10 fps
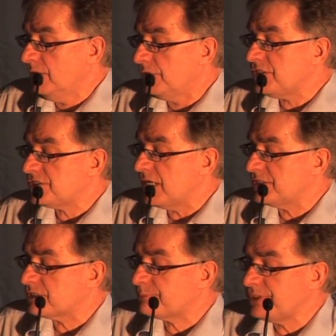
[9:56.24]
These days,
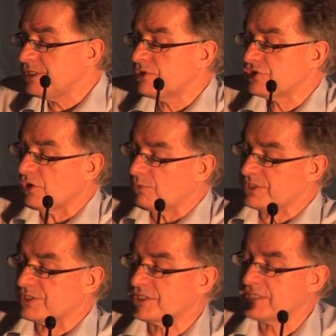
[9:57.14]
it's pretty much
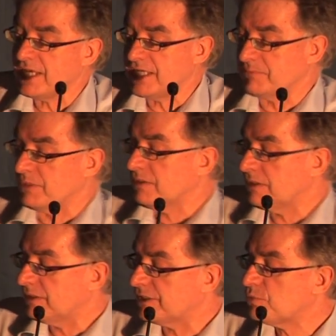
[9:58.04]
always the same.
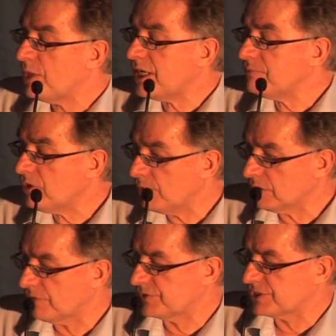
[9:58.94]
It's when I'm
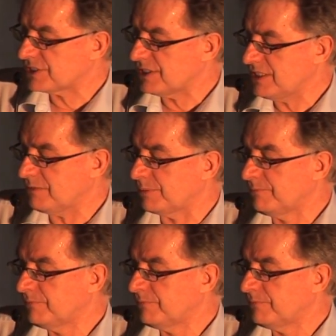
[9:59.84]
going off to sleep.